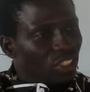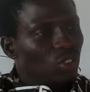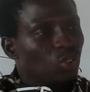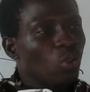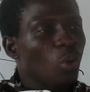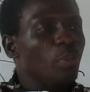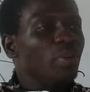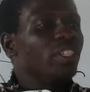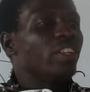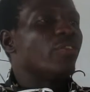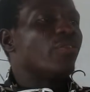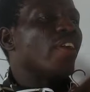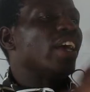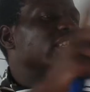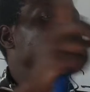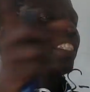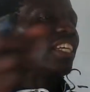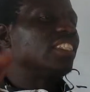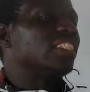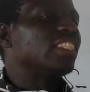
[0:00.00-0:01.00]
to be the first
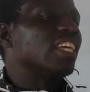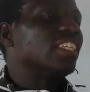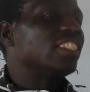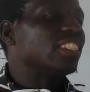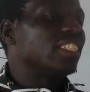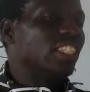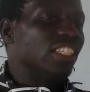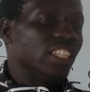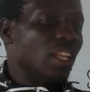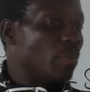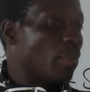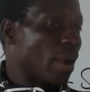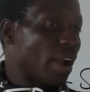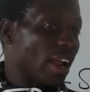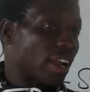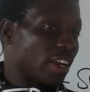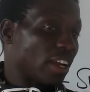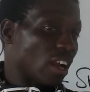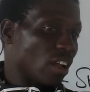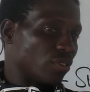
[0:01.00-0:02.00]
sentence in the
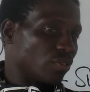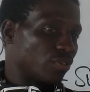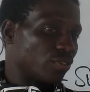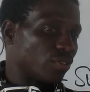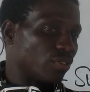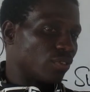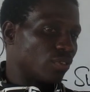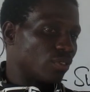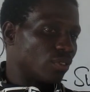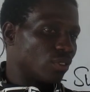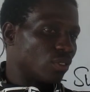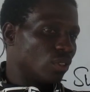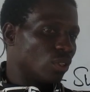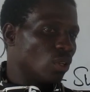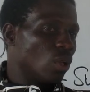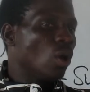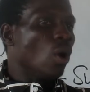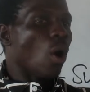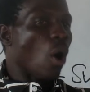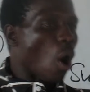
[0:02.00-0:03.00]
paragraph
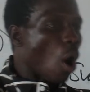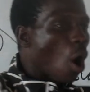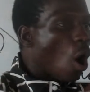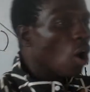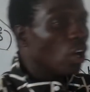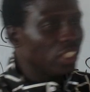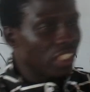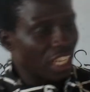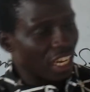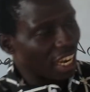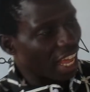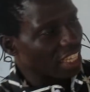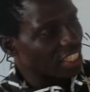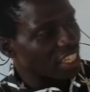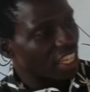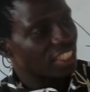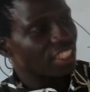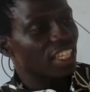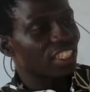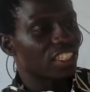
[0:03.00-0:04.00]
or the last
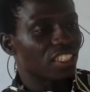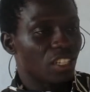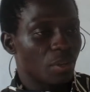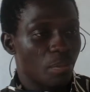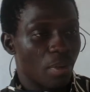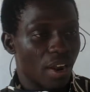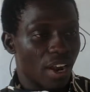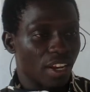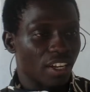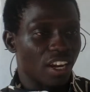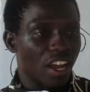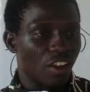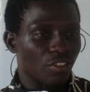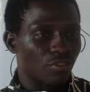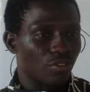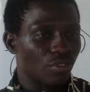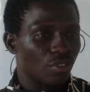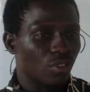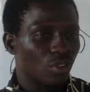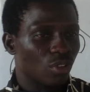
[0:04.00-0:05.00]
sentence in the paragraph.
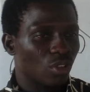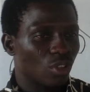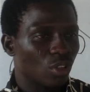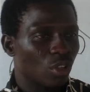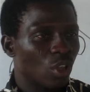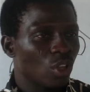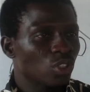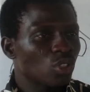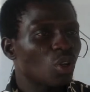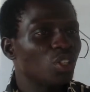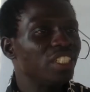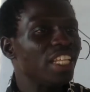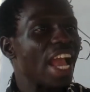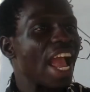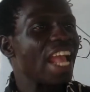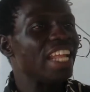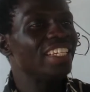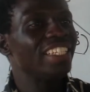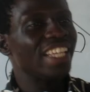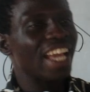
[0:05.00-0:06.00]
So the
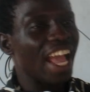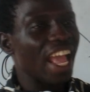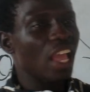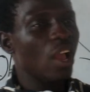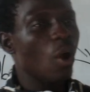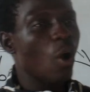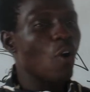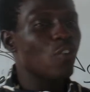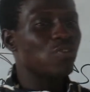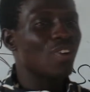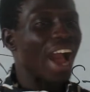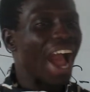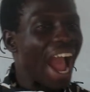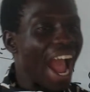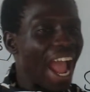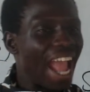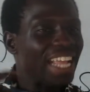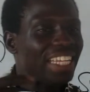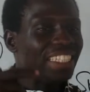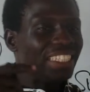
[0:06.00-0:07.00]
idea of
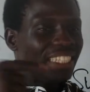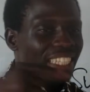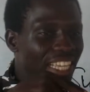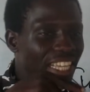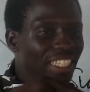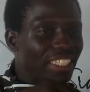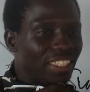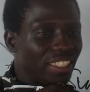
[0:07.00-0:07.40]
adding